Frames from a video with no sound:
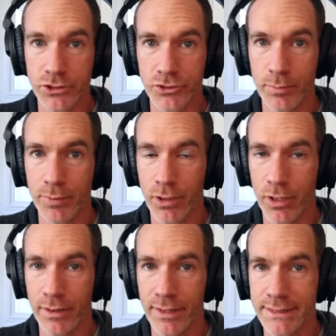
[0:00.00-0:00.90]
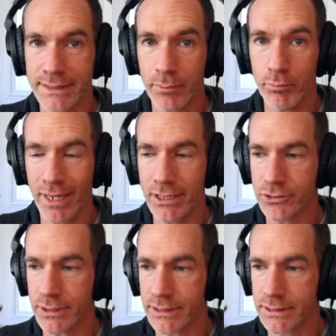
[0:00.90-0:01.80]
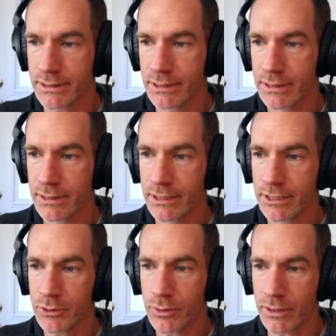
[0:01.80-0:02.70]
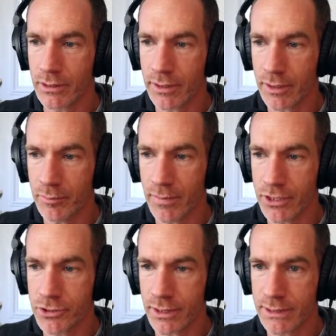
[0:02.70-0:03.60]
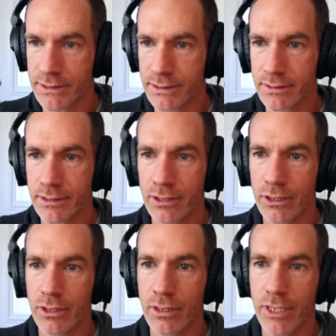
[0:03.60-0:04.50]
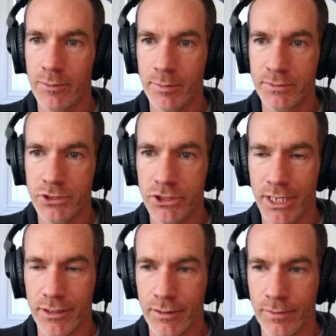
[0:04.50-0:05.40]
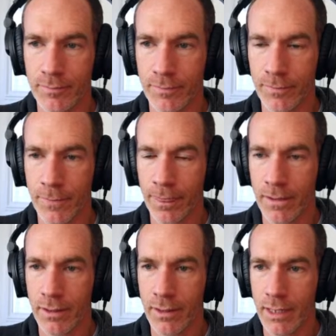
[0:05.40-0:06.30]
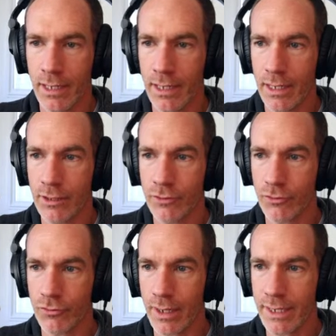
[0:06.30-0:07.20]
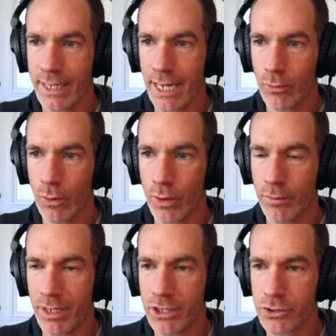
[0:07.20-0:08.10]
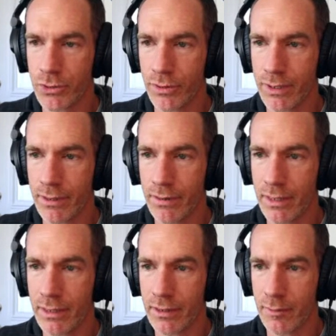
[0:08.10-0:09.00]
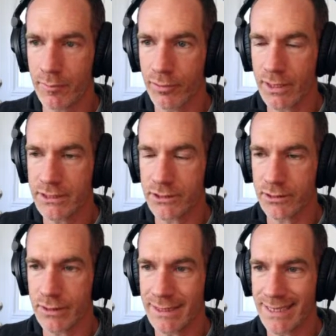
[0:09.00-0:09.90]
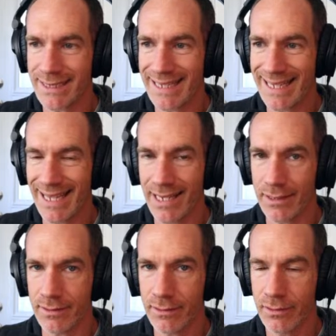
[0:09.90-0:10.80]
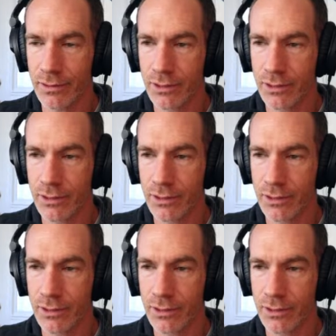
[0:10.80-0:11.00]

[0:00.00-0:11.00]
strip on this matrix. So we're going to click on matrix, come up to channel, and right now we want to make sure that the compressor is at the end.